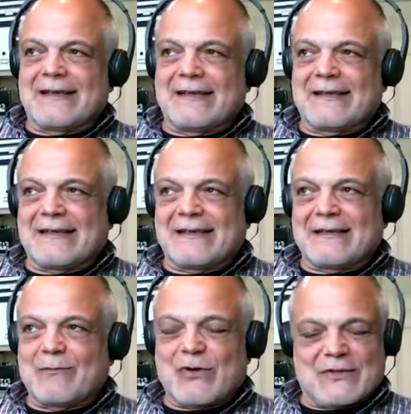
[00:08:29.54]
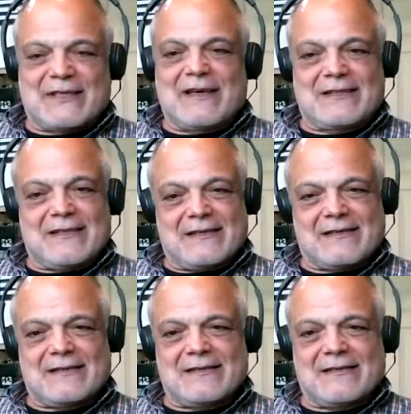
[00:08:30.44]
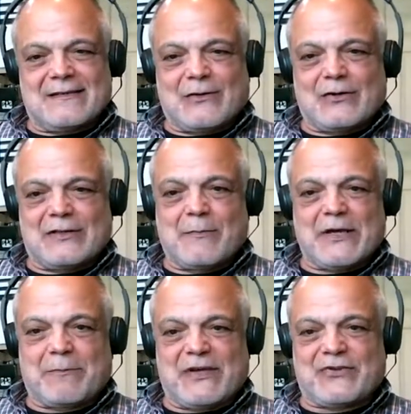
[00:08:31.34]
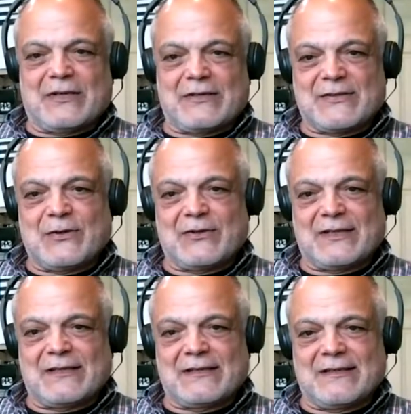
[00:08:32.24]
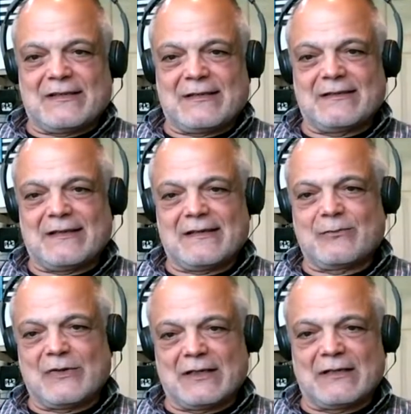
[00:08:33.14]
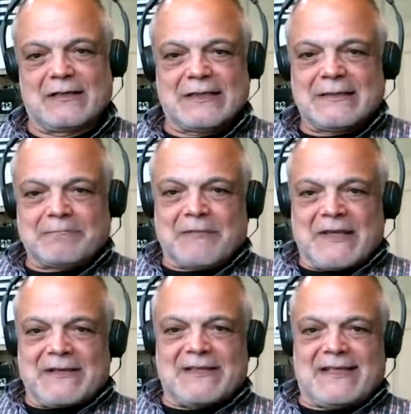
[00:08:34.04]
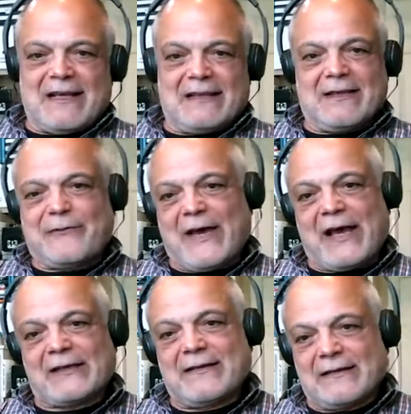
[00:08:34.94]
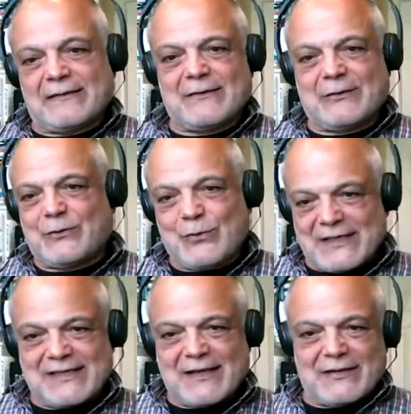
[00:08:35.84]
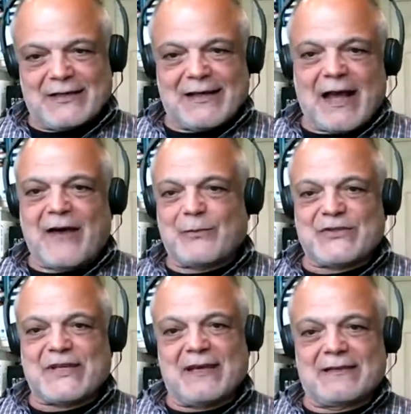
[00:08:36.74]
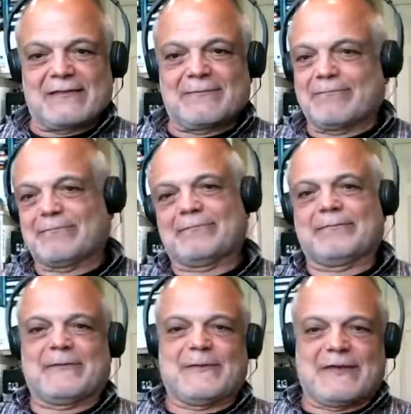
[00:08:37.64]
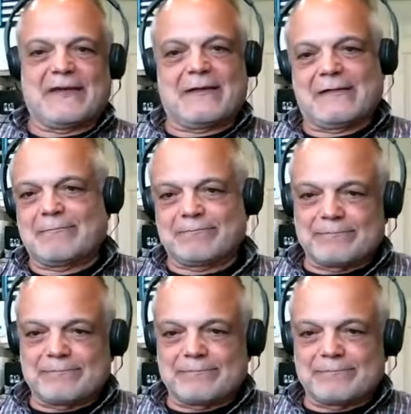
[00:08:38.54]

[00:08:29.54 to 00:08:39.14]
in most cases, they talk the big picture. So they will sell the fact that 27.5% think